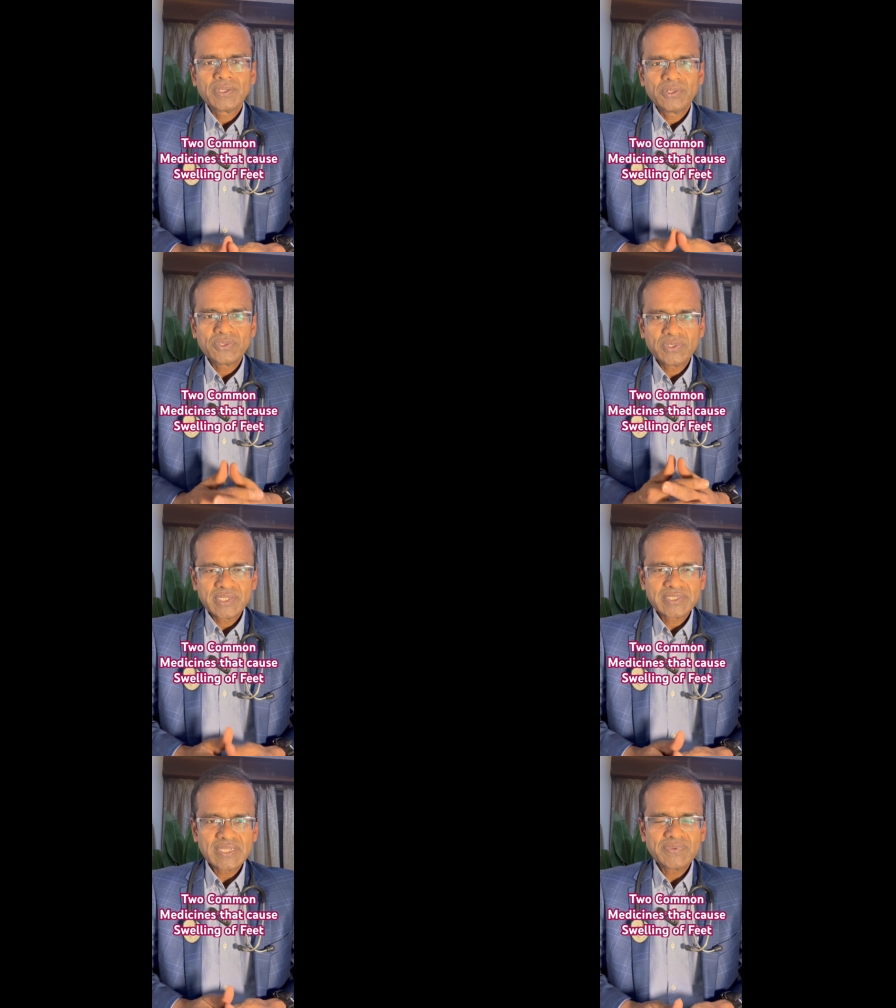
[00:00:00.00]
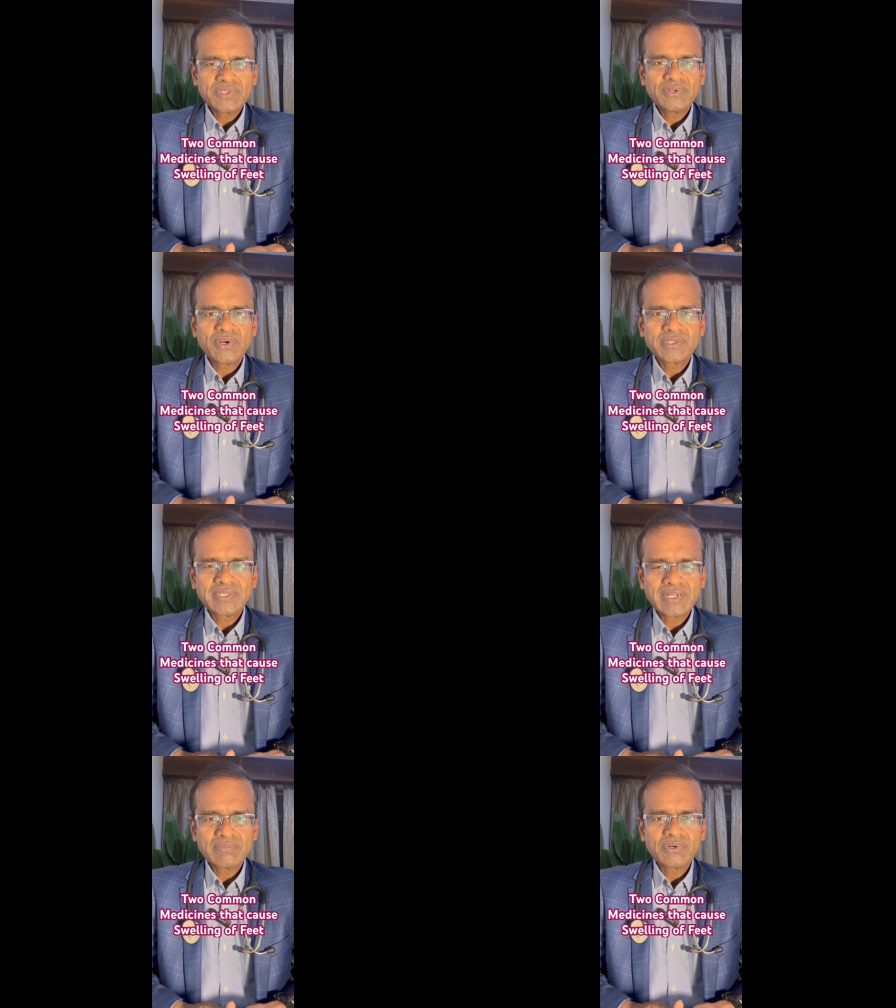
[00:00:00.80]
You should discuss with your
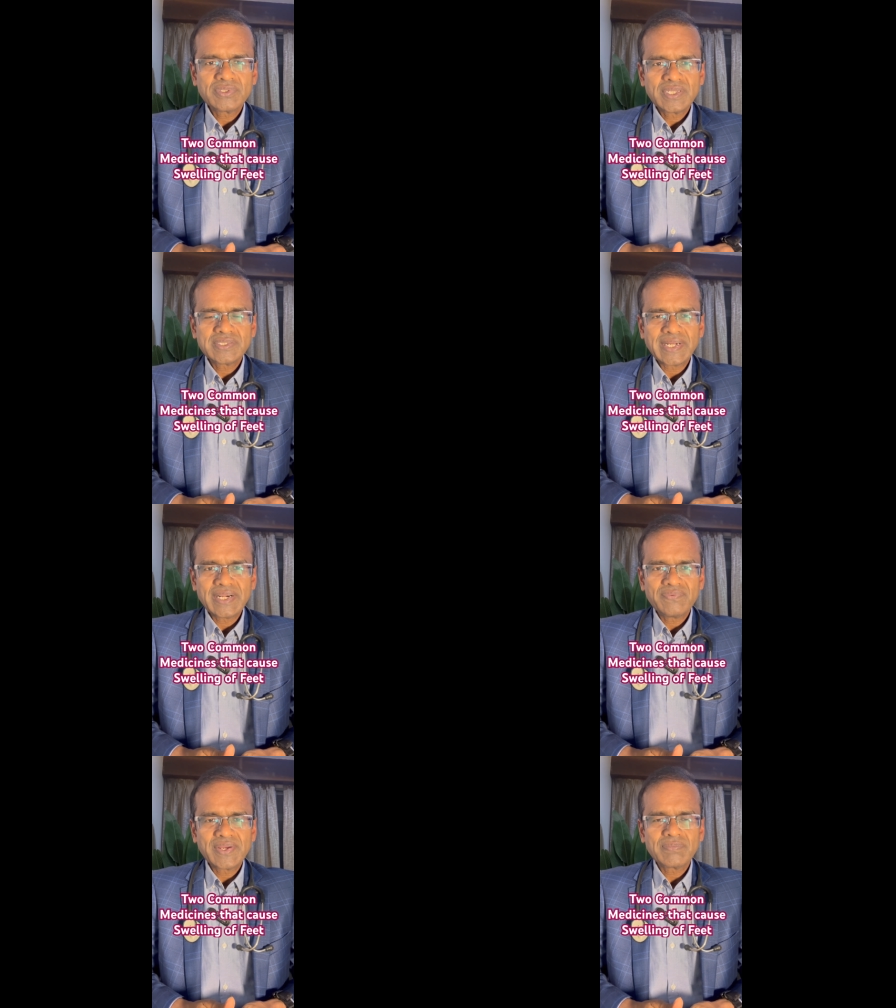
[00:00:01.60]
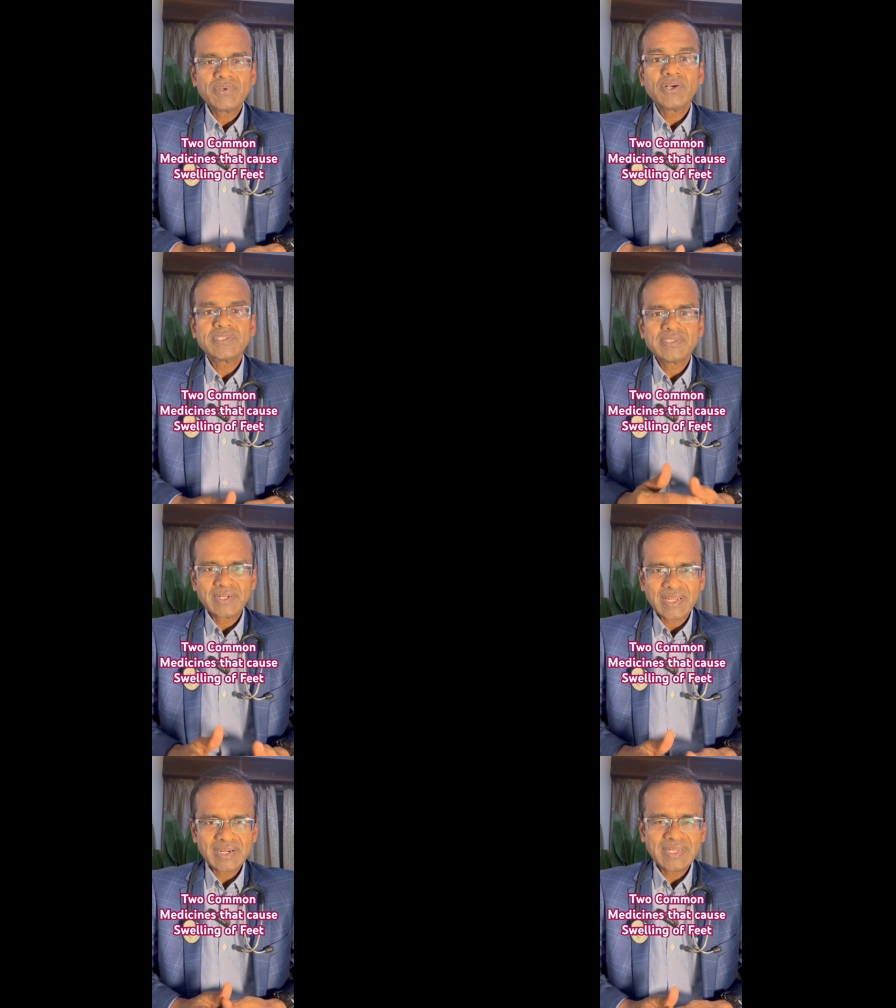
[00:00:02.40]
doctor about the side effect, because
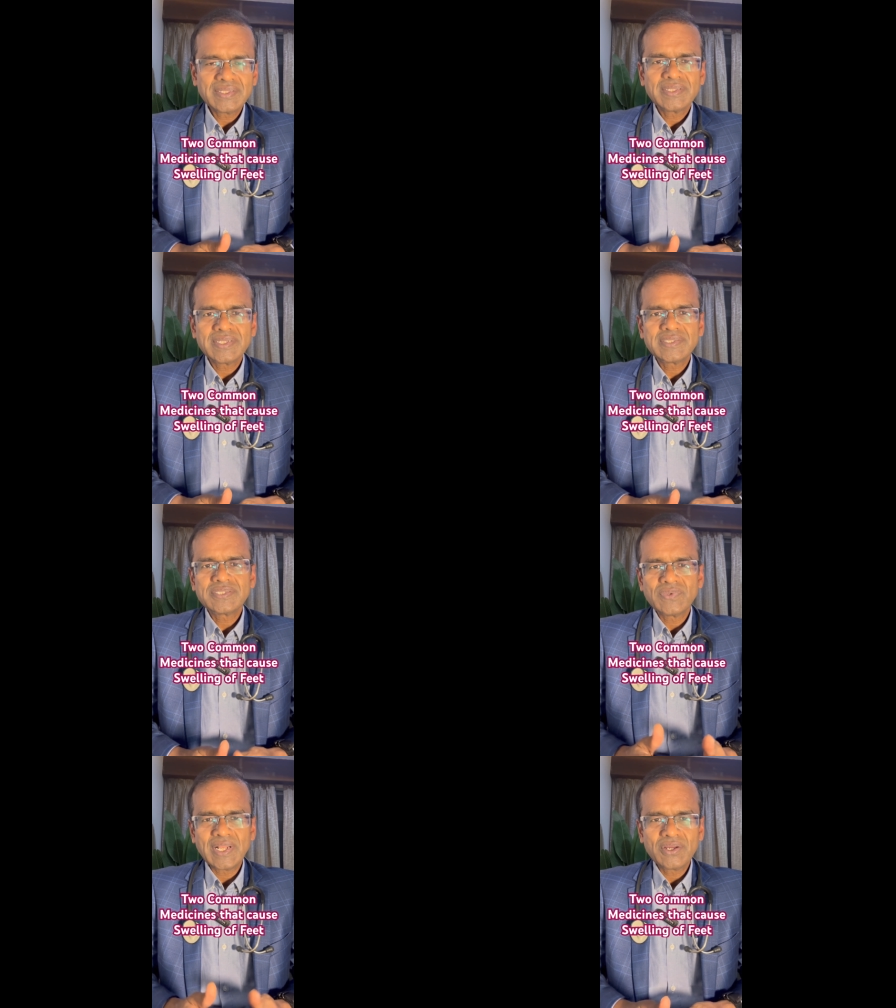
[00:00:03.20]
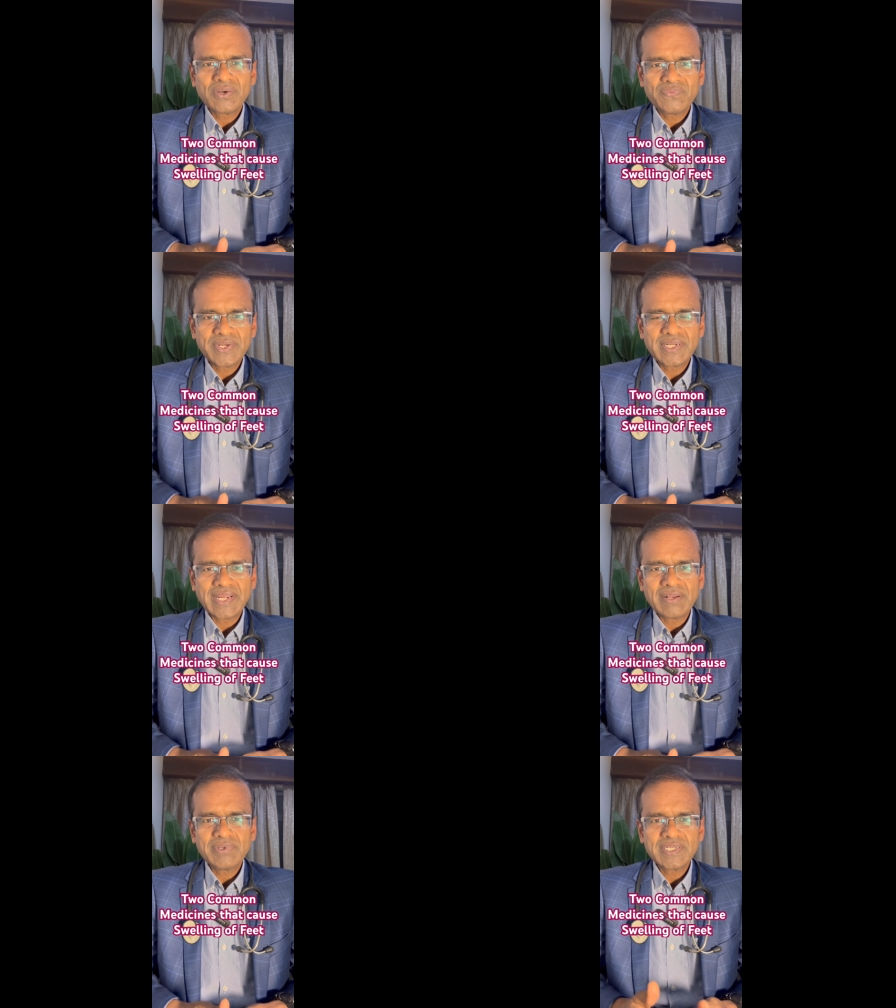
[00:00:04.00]
rarely this swelling of feet
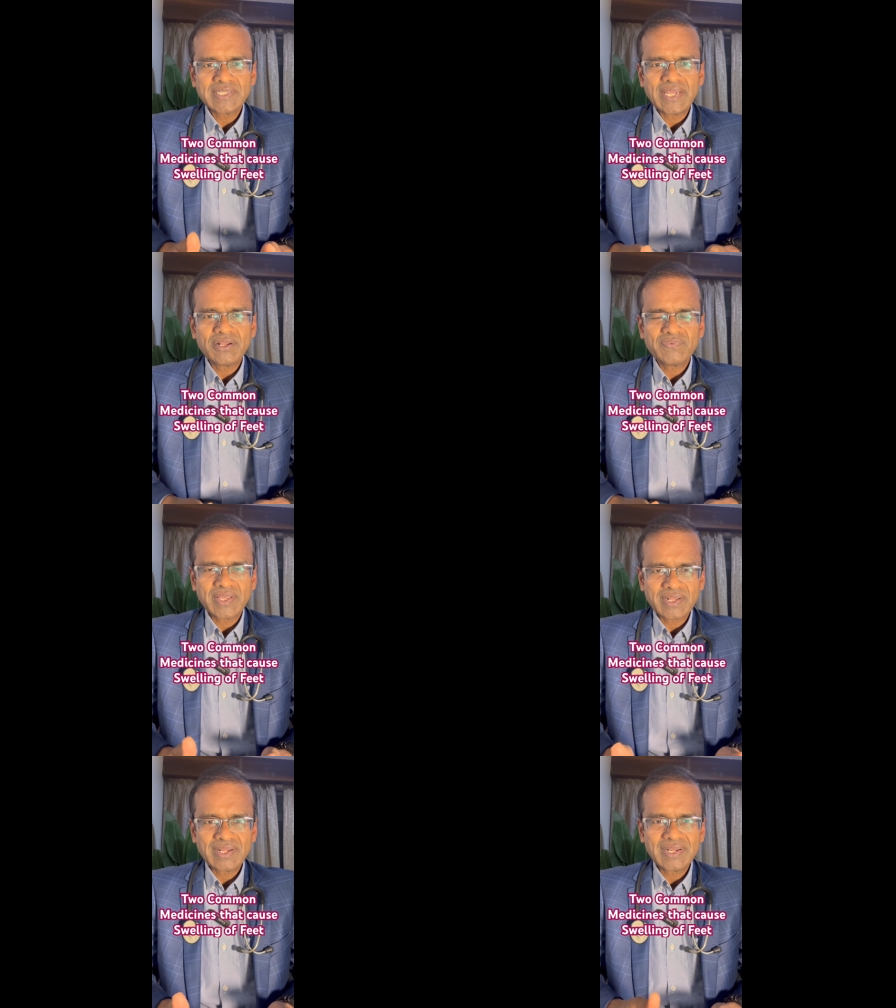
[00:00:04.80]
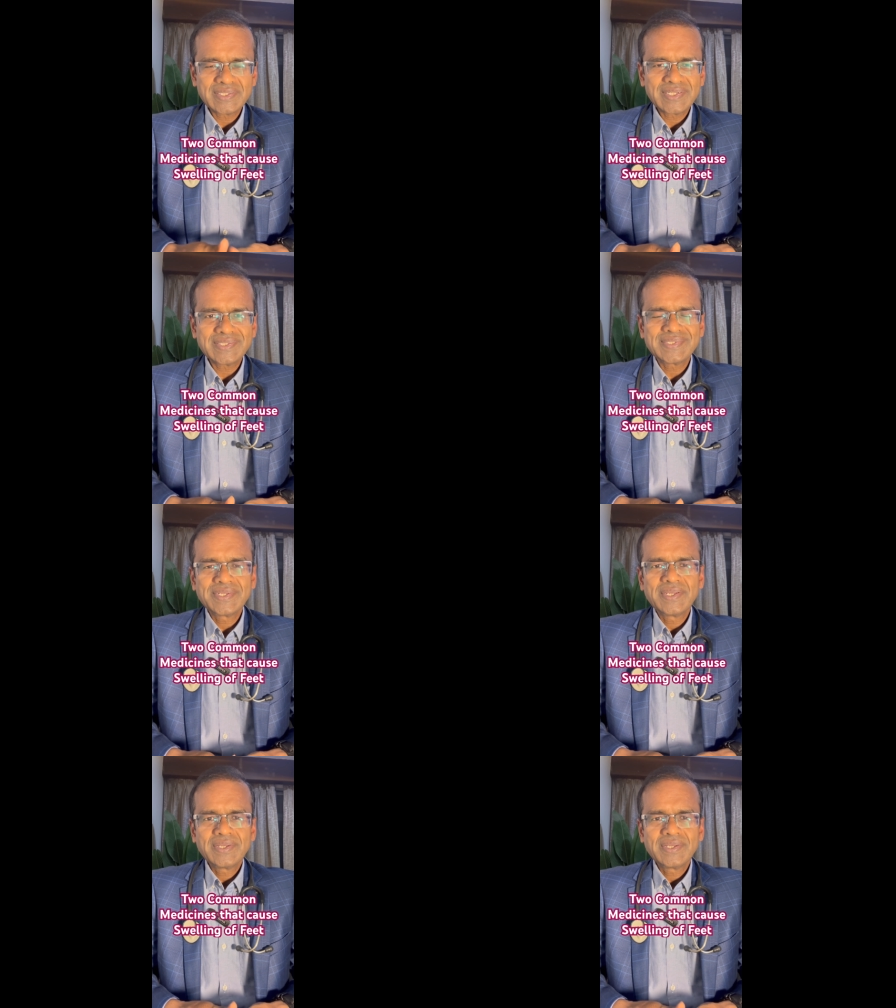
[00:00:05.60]
can be a sign of other illnesses